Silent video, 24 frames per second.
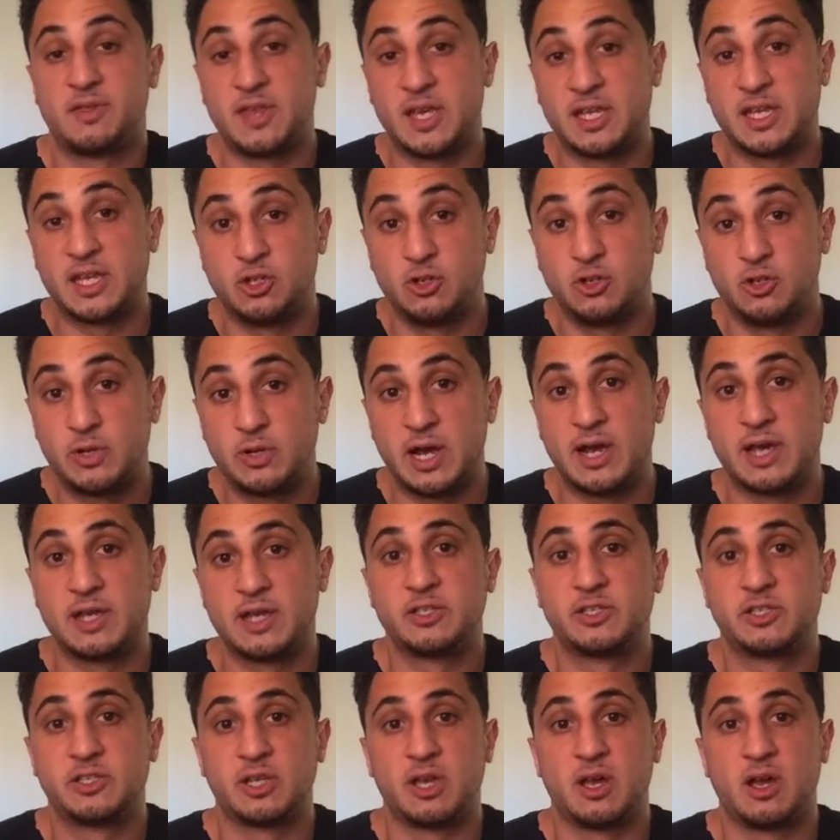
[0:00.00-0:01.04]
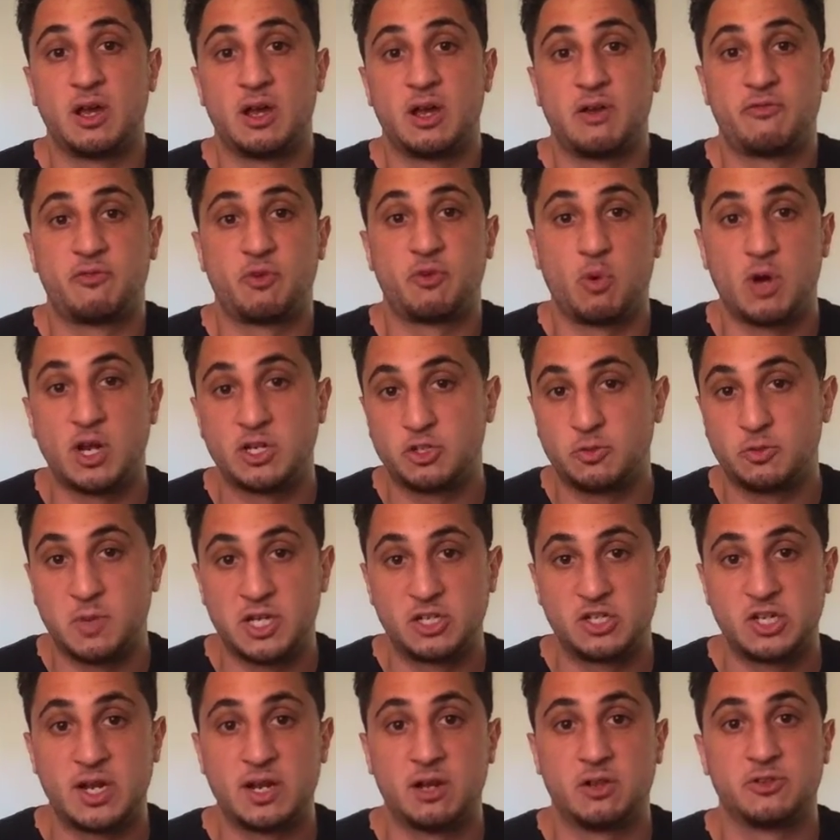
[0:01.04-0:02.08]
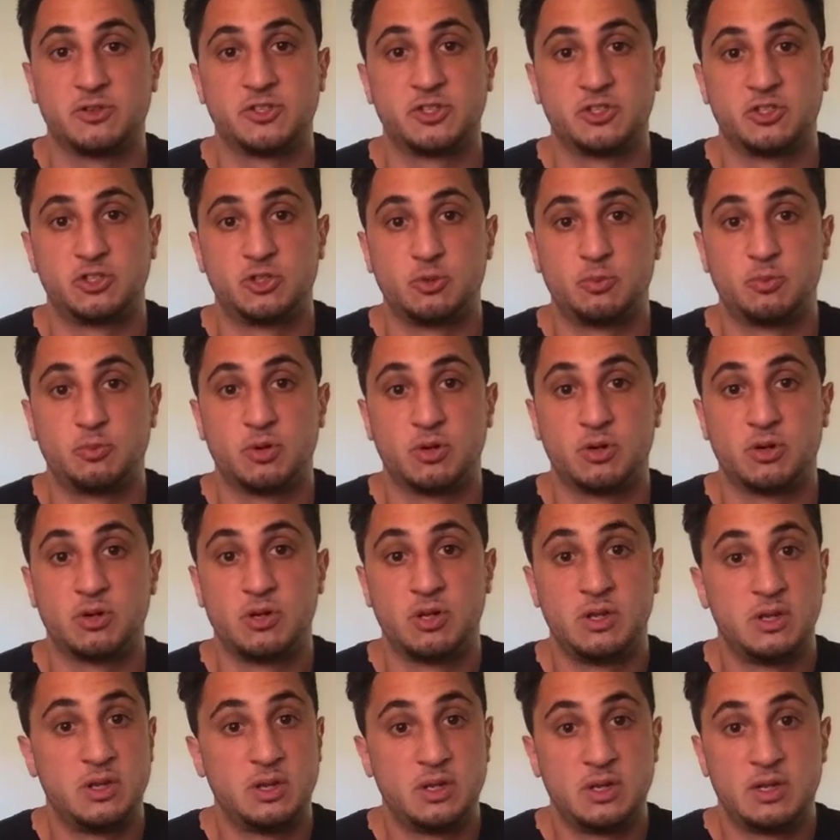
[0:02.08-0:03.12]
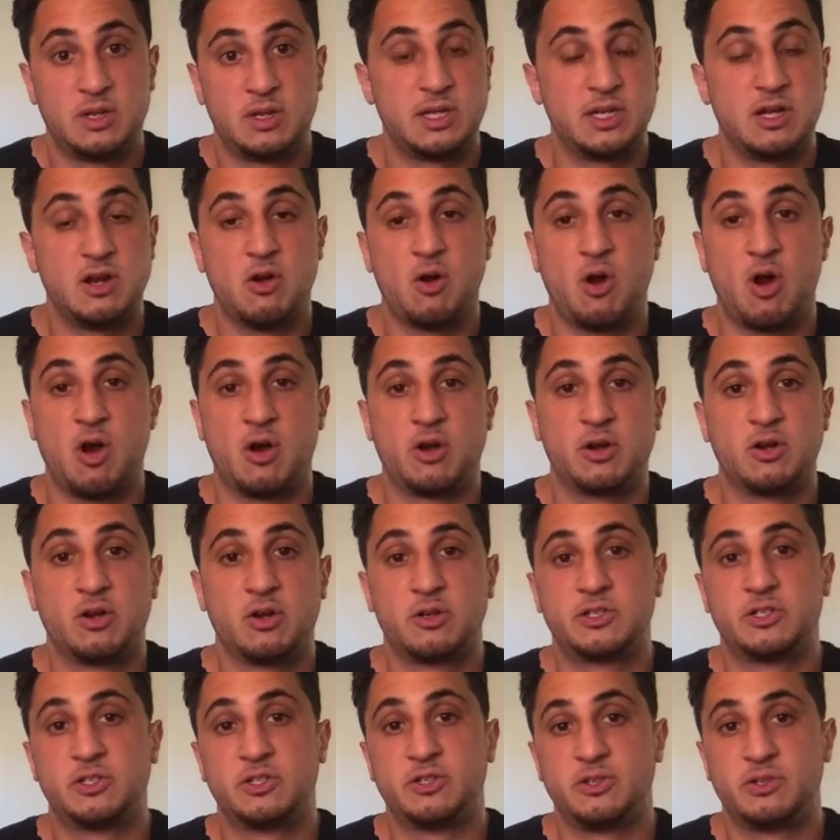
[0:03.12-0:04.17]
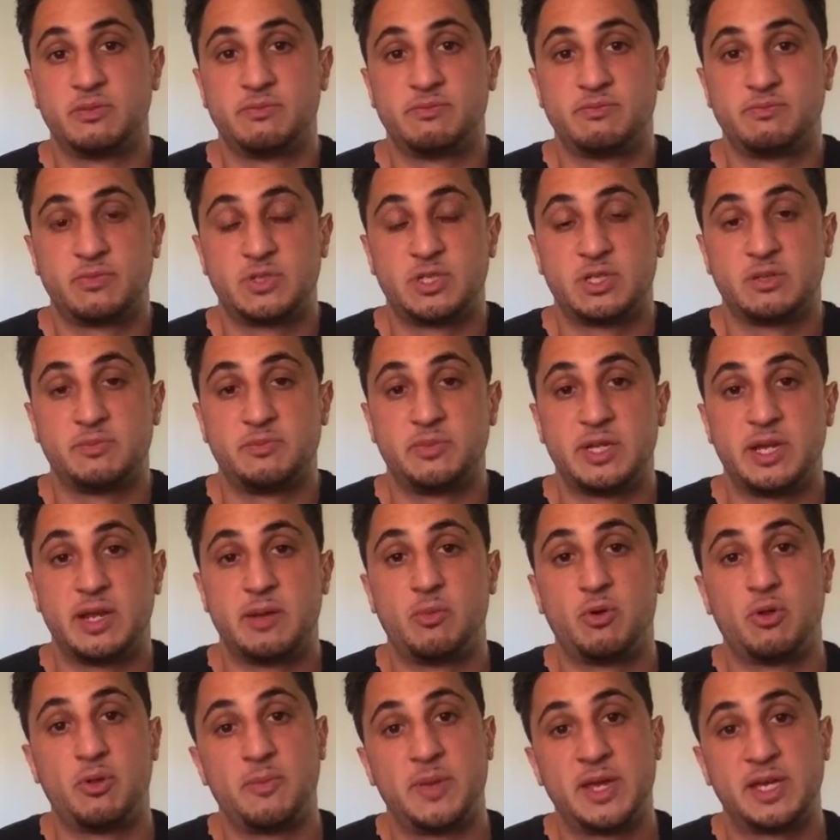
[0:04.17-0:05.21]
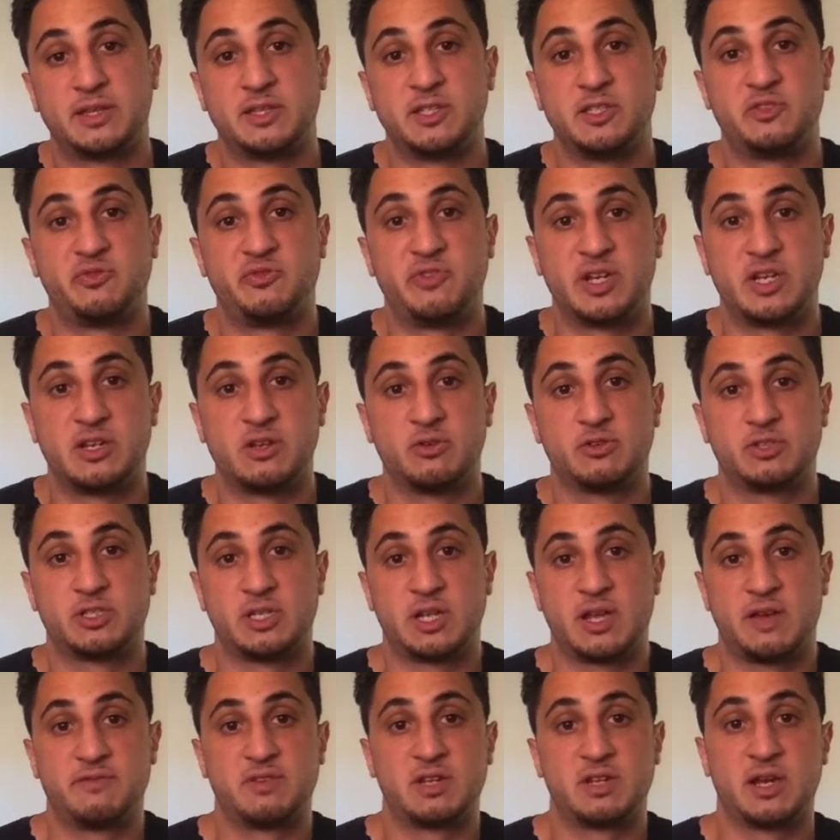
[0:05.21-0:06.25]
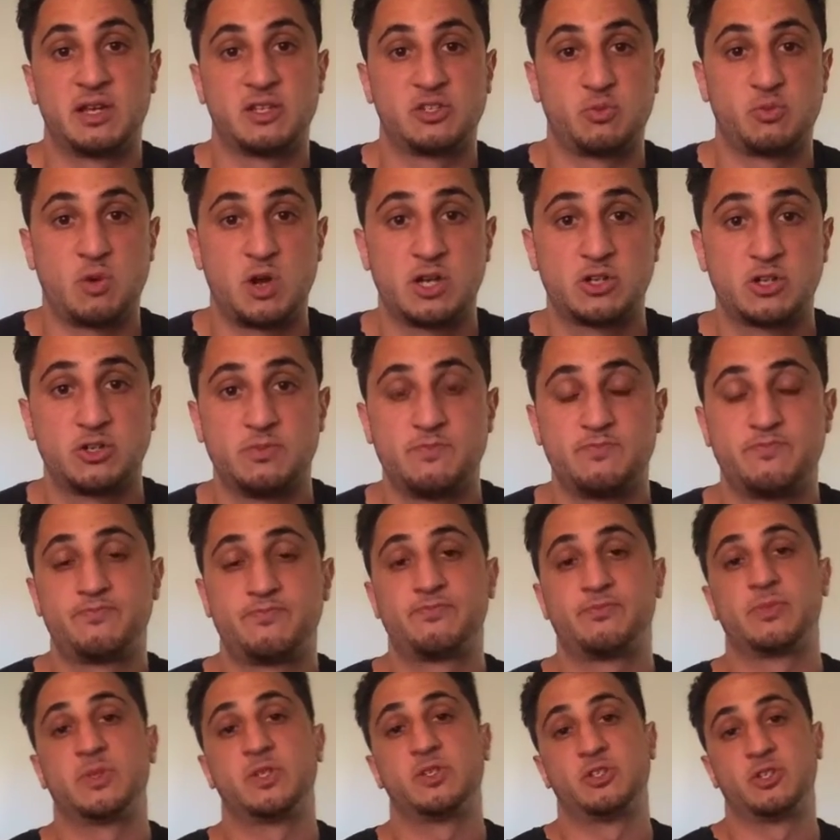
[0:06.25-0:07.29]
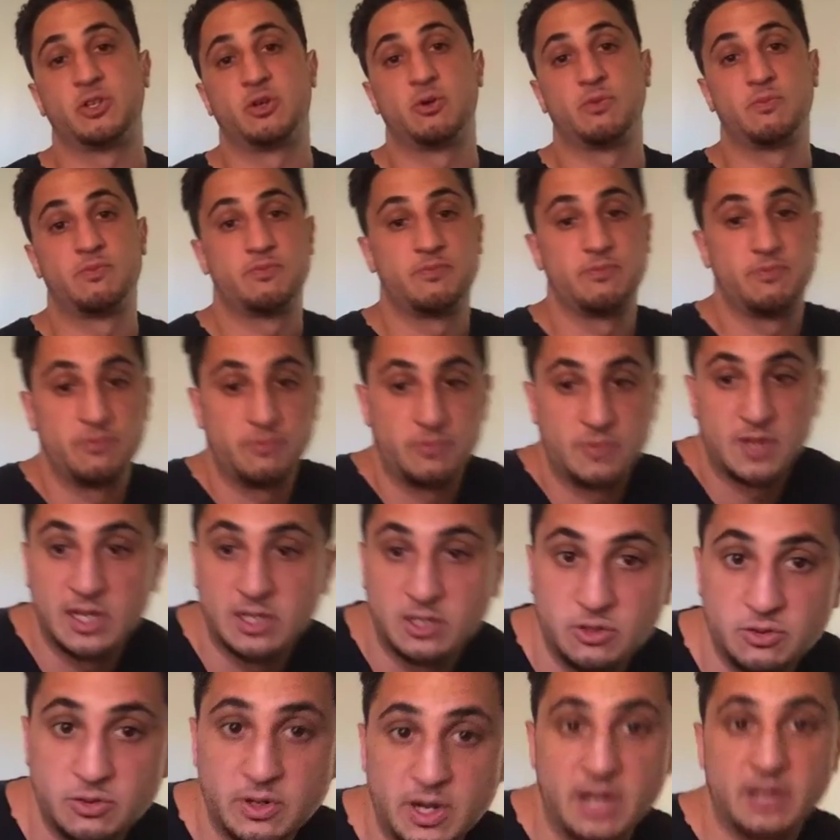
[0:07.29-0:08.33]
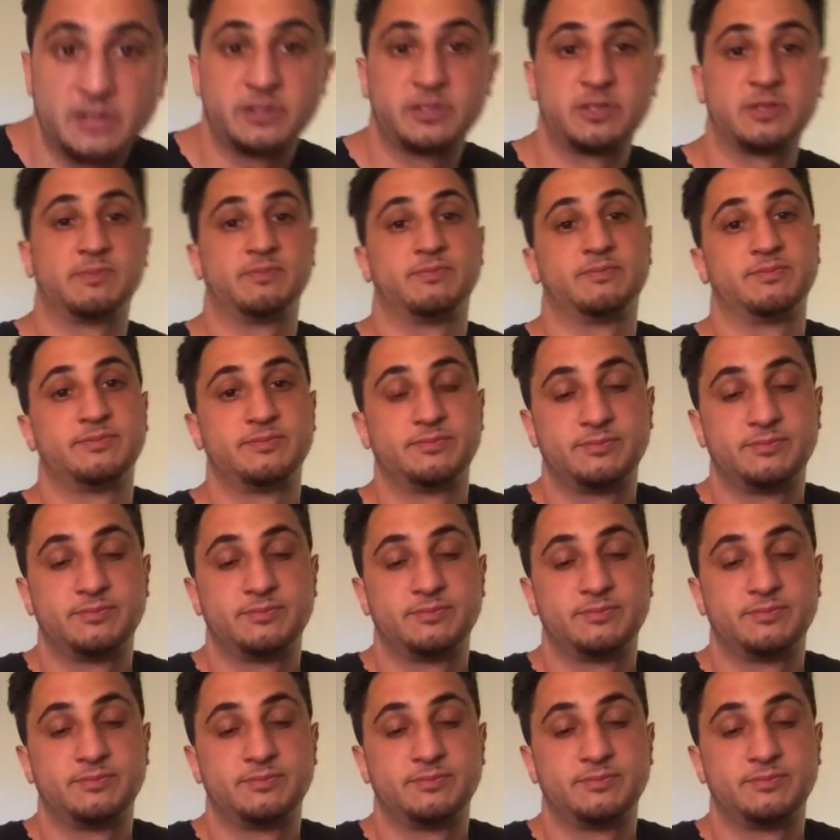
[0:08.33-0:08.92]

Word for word: Thank you guys uh, for watching my channel. It's a super, you know, honor to to be able to make these videos and have you guys watch them. So thank you guys.